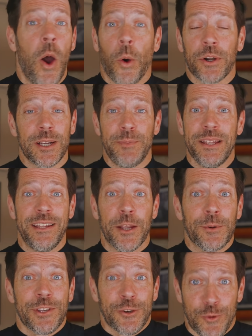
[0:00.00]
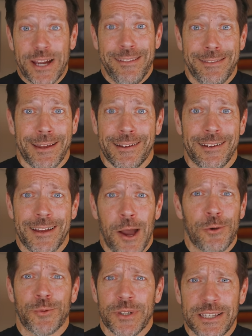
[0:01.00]
Or it could be, here was a great thing
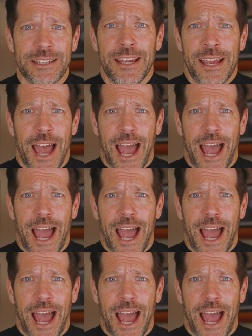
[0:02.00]
I was really,